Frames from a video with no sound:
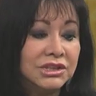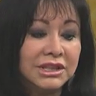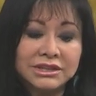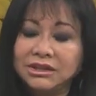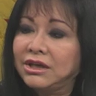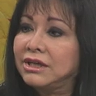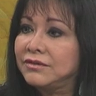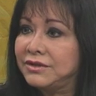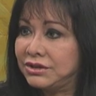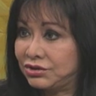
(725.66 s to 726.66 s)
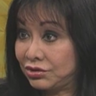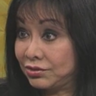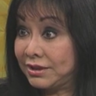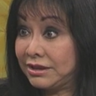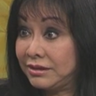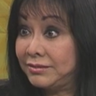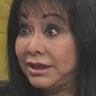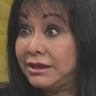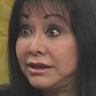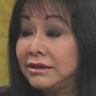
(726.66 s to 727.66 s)
She does a lot of the jewelry
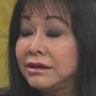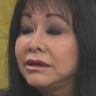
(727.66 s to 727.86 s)
making.